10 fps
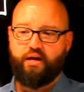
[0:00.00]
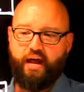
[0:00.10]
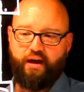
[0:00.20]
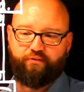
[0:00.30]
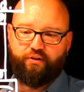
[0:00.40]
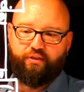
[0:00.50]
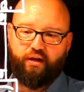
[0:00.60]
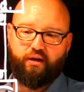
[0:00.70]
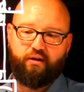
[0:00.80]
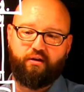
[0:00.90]

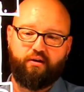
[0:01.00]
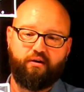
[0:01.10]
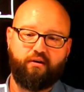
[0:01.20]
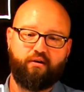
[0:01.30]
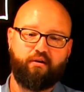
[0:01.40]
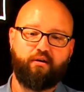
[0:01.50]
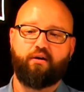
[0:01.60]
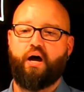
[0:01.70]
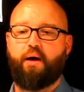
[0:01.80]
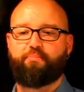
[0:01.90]
everything
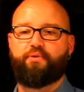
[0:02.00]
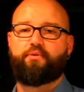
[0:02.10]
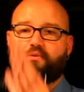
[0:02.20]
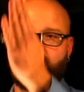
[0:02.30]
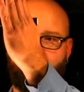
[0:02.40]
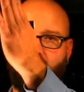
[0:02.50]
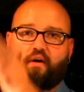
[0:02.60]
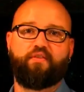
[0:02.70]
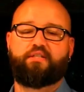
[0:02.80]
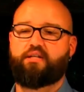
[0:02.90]
up
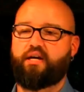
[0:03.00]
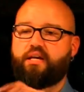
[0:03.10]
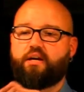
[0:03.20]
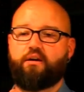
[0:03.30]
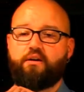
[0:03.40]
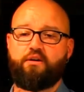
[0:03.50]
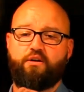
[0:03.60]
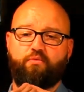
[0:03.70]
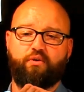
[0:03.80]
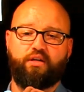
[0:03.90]
on this side here,
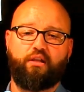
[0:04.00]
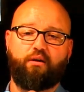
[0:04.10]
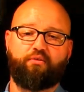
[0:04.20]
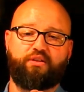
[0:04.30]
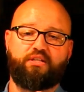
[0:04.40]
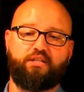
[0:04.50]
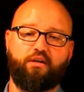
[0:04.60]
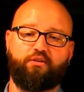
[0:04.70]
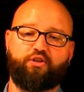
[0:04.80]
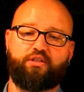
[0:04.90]
we're dealing with is
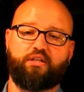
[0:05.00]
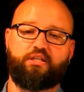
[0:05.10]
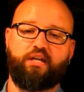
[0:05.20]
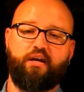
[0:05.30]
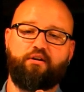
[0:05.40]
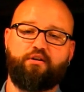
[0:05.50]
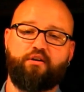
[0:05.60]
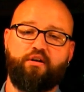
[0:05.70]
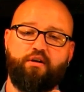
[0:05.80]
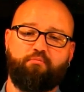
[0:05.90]
still just a
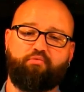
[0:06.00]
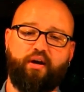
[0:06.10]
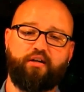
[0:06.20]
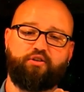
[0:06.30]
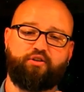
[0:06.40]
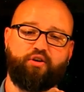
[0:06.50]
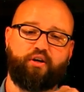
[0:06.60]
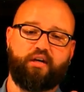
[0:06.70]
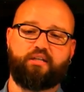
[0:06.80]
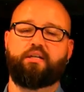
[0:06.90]
standard branch
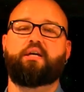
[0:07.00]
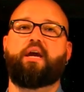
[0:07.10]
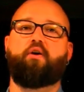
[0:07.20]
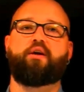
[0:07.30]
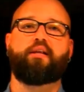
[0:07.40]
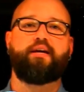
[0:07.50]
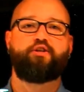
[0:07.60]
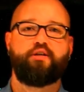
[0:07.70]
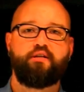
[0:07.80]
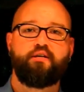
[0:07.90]
circuit
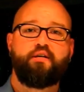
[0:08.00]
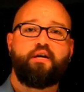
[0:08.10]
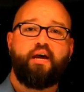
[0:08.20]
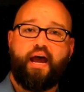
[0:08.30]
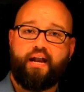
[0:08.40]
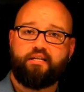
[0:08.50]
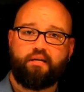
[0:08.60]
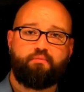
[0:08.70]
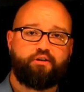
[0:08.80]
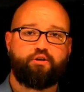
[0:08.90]
calculation. And as
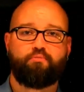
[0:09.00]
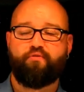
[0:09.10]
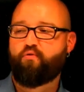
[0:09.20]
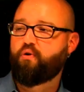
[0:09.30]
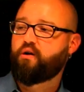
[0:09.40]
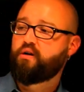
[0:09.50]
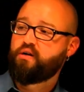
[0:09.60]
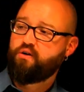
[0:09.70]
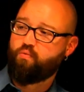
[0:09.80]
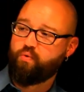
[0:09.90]
I mentioned before,
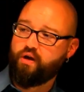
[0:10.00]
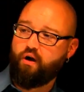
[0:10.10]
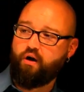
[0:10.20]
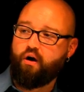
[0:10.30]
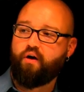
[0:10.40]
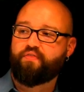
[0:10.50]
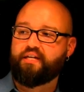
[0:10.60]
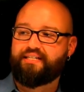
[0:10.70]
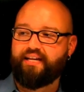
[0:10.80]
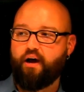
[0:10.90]
we are on
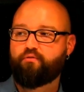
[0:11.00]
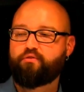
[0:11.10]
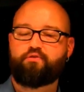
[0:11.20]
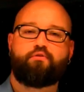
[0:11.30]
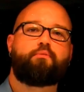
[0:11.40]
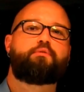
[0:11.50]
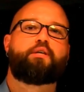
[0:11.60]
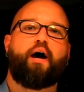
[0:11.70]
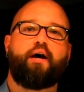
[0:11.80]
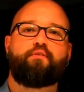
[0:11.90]
the downstream
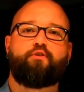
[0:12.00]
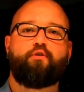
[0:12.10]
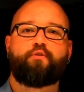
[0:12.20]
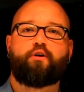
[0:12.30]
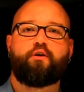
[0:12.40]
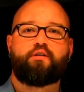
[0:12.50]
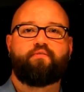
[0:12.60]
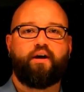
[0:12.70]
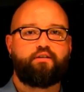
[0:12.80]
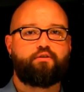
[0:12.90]
side of an overcurrent
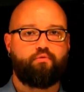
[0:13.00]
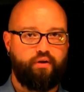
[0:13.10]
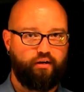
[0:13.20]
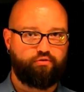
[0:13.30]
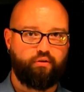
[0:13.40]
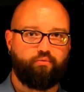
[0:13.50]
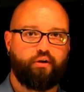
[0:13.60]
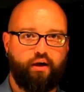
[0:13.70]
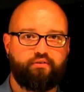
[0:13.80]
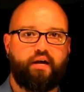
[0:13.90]
device, so naturally we're
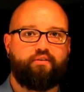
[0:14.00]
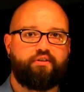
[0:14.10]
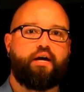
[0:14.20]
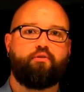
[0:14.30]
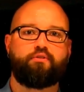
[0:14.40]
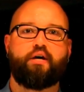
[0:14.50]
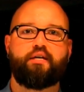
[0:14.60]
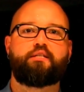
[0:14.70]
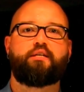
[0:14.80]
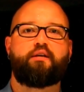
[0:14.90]
allowed to have a
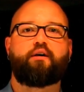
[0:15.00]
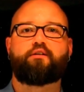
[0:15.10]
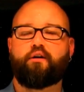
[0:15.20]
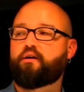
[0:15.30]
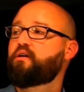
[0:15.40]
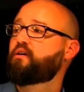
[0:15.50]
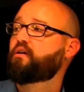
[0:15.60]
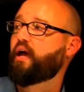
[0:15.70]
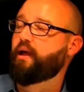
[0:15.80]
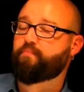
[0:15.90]
downsized conductor.
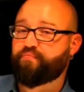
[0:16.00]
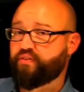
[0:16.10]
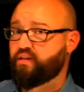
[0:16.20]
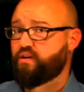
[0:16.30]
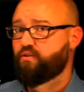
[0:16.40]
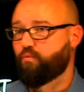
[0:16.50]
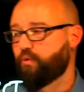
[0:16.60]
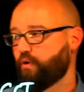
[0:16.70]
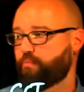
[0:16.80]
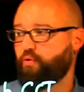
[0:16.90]
Okay? We
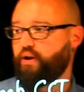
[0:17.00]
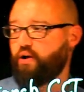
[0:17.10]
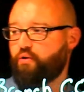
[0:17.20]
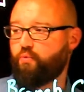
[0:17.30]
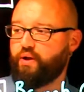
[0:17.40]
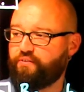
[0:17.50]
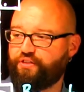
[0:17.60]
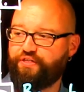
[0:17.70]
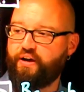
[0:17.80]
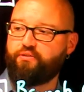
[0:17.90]
want to point out we have a
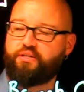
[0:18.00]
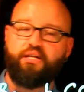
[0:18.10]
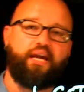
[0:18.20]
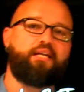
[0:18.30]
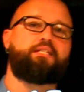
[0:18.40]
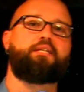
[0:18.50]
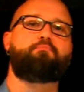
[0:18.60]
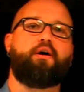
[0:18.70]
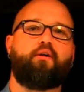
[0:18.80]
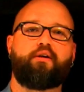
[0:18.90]
1000 kc
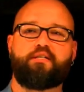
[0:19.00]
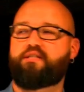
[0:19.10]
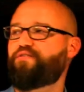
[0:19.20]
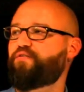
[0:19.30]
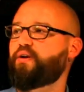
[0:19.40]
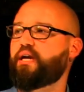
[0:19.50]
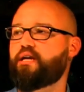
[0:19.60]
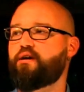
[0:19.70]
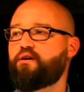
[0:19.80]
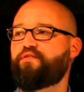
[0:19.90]
mil is the
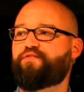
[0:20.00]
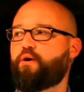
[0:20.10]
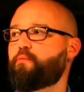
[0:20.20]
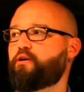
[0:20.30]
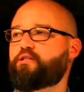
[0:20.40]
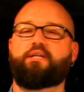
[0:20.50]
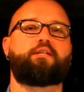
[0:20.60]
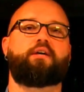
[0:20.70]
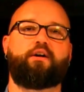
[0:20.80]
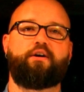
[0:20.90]
feed from our
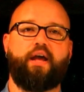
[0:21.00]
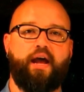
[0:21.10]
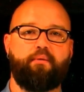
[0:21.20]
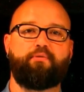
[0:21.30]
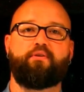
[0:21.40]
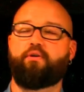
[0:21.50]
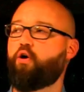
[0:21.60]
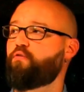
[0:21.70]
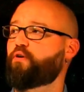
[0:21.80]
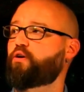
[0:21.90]
600 amp
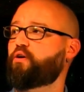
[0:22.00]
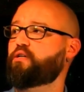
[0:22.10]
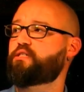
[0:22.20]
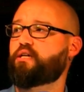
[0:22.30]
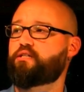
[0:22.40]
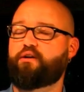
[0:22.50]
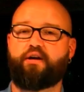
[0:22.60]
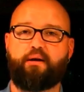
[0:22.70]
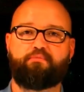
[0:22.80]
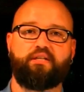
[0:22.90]
overcurrent 600
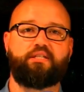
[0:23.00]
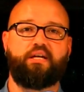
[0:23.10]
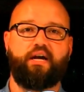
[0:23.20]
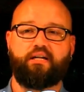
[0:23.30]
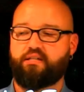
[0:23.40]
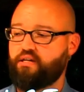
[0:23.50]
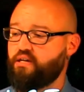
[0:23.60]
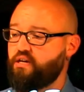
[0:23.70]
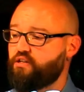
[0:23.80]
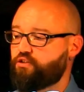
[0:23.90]
amp disconnect.
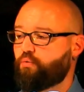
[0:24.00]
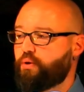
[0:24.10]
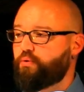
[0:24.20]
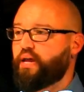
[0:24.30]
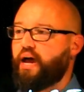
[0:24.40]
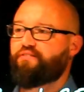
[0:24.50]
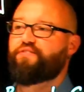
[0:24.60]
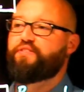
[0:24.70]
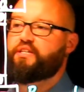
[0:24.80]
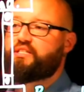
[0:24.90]
So we would have
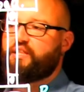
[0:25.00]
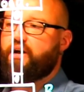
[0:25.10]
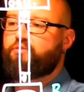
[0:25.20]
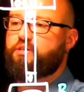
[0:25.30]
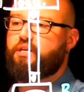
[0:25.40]
these 1000